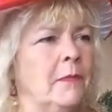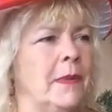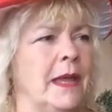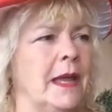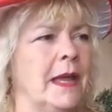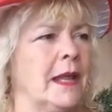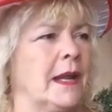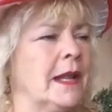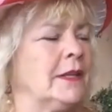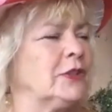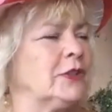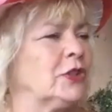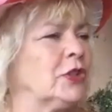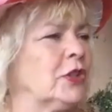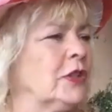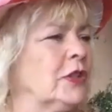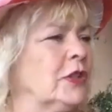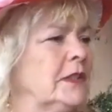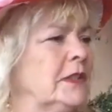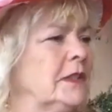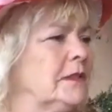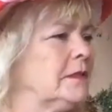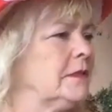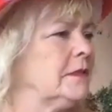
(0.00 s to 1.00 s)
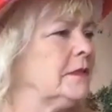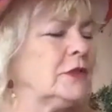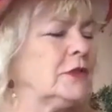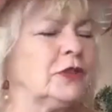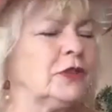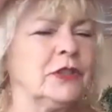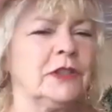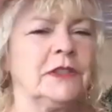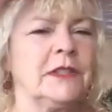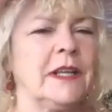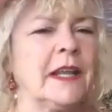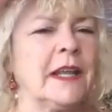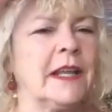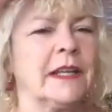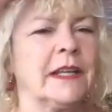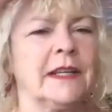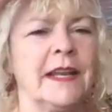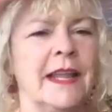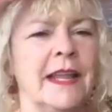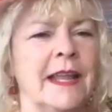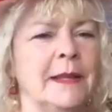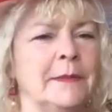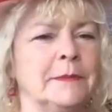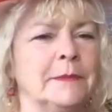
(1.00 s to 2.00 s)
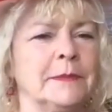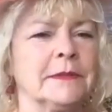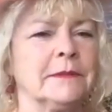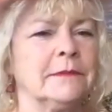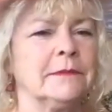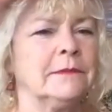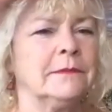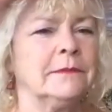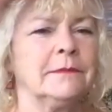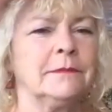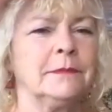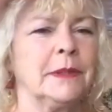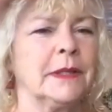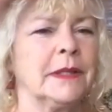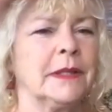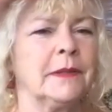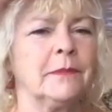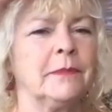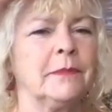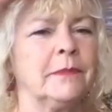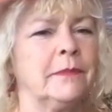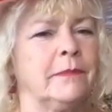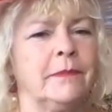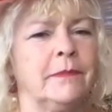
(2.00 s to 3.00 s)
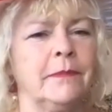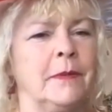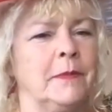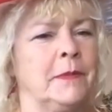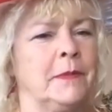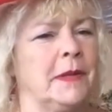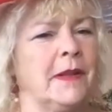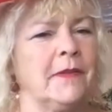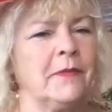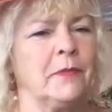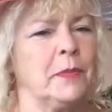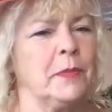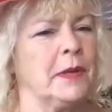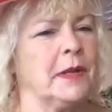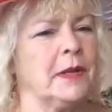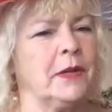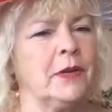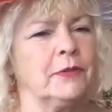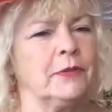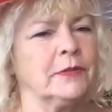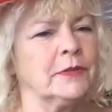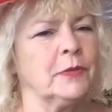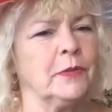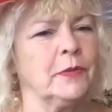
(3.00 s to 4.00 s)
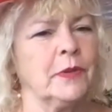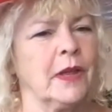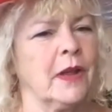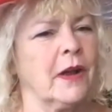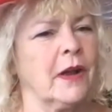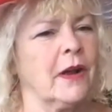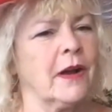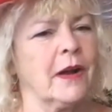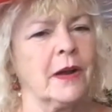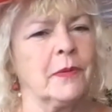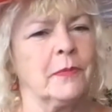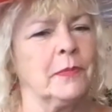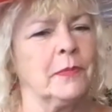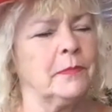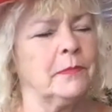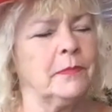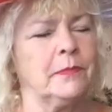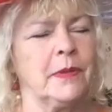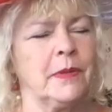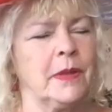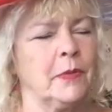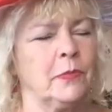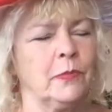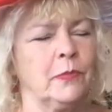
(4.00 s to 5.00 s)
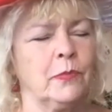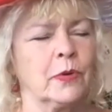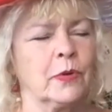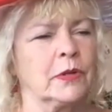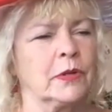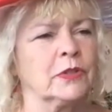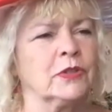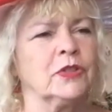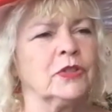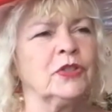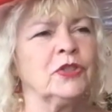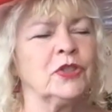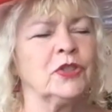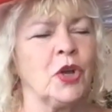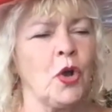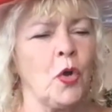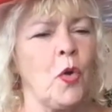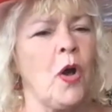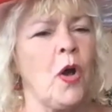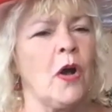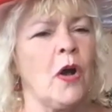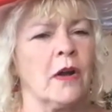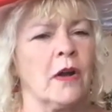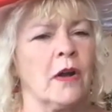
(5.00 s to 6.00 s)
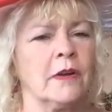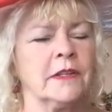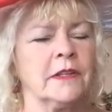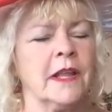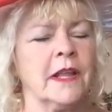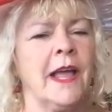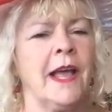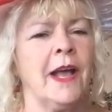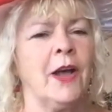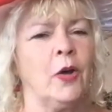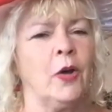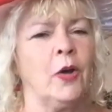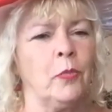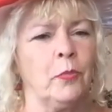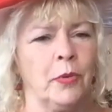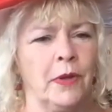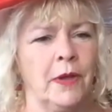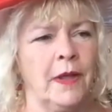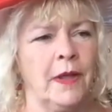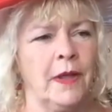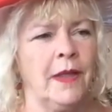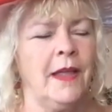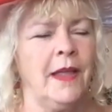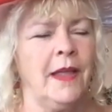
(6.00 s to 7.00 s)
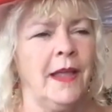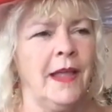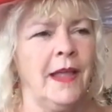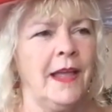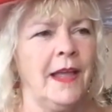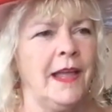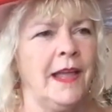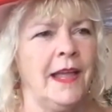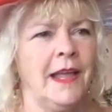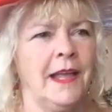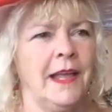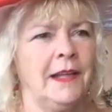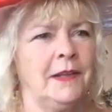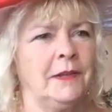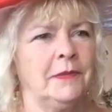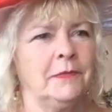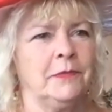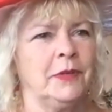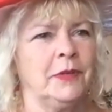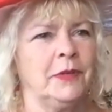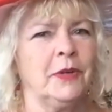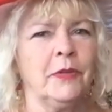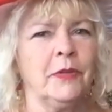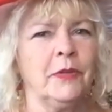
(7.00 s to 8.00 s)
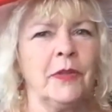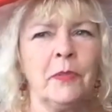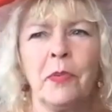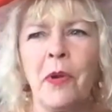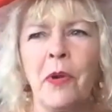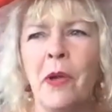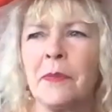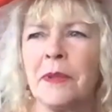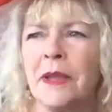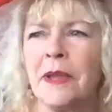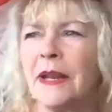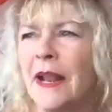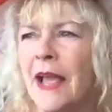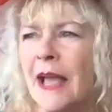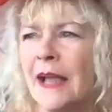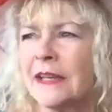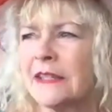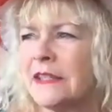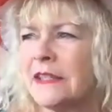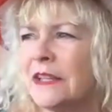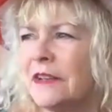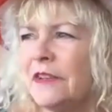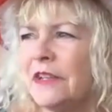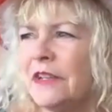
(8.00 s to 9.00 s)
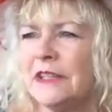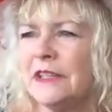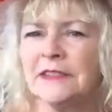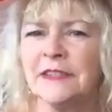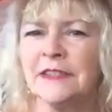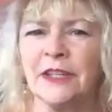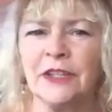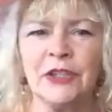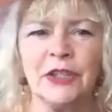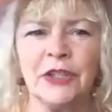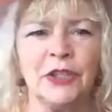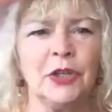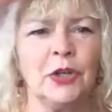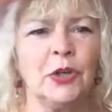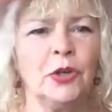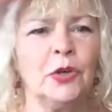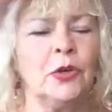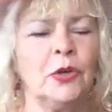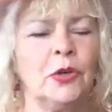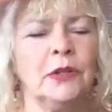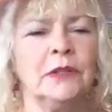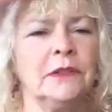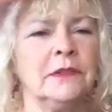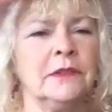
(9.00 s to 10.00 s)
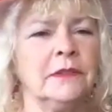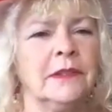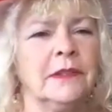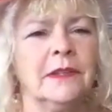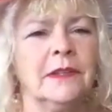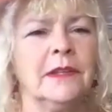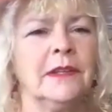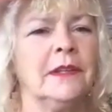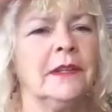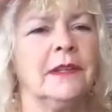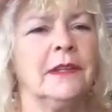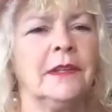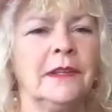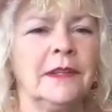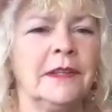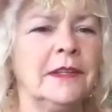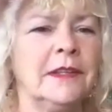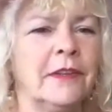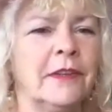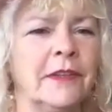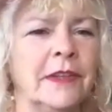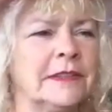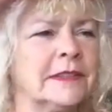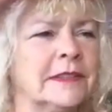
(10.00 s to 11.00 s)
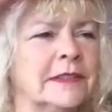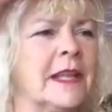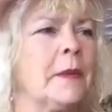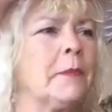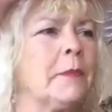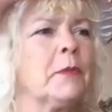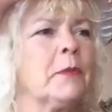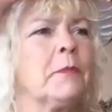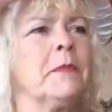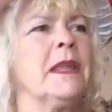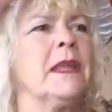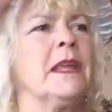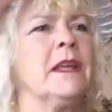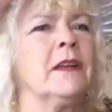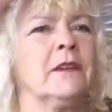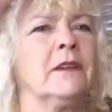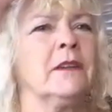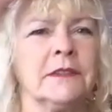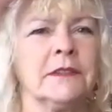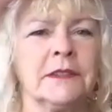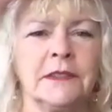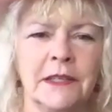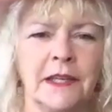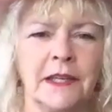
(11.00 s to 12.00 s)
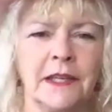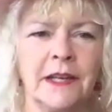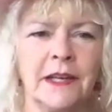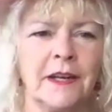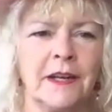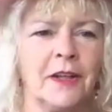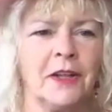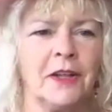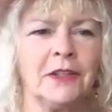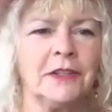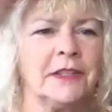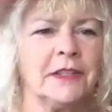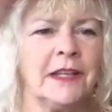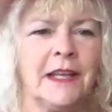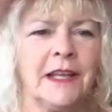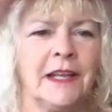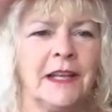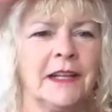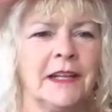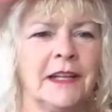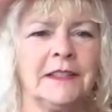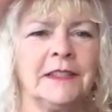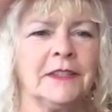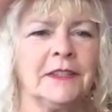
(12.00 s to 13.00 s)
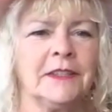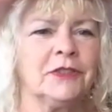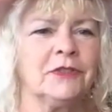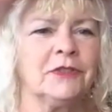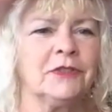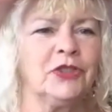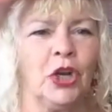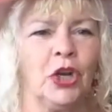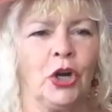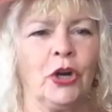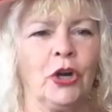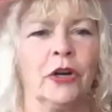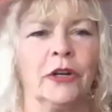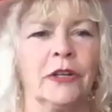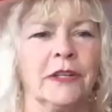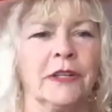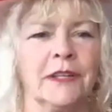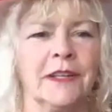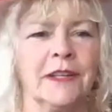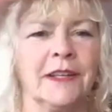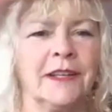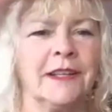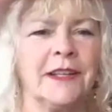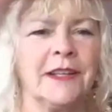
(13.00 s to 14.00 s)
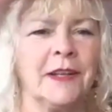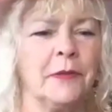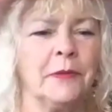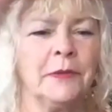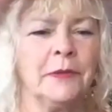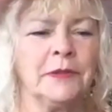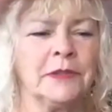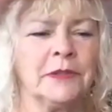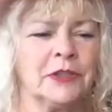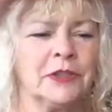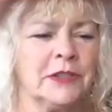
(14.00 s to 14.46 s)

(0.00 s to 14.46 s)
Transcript: man, I should have taken names. I mean, everybody knows who they are. They worked so hard to help. And, you know, they probably had activities to do, and, you know, they skipped meals to get it all done until dark. It